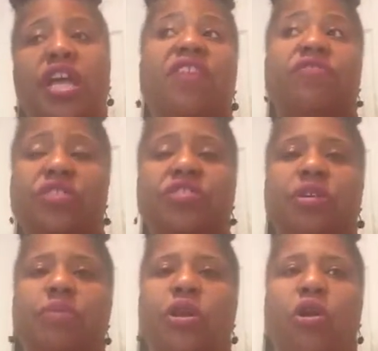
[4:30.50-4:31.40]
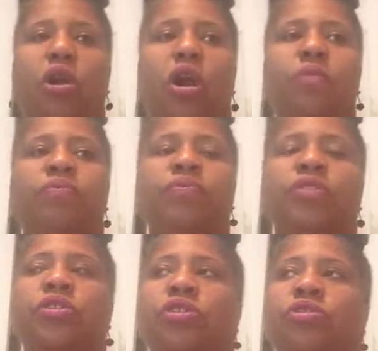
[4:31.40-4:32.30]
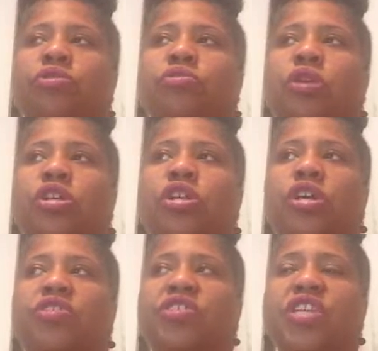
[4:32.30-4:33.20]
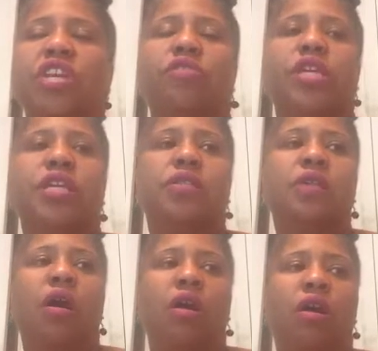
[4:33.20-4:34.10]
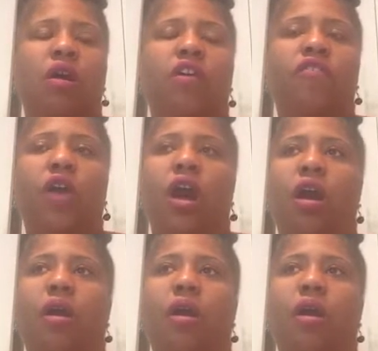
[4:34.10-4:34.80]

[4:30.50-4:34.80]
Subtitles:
in the seminar through a series of